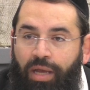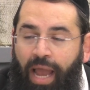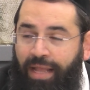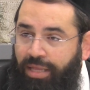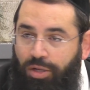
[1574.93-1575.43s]

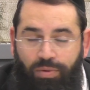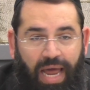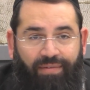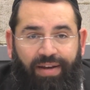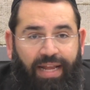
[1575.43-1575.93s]
and the
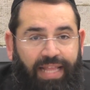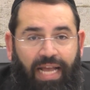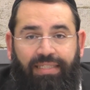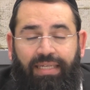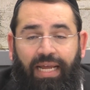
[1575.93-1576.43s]
lulav and
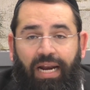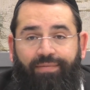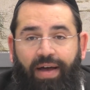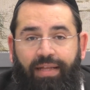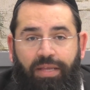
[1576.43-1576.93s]
hadas and
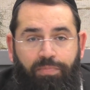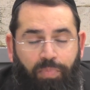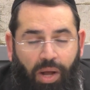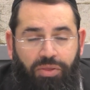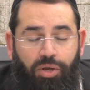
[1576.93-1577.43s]
arava, the
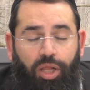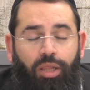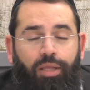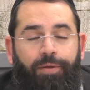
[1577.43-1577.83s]
bundle,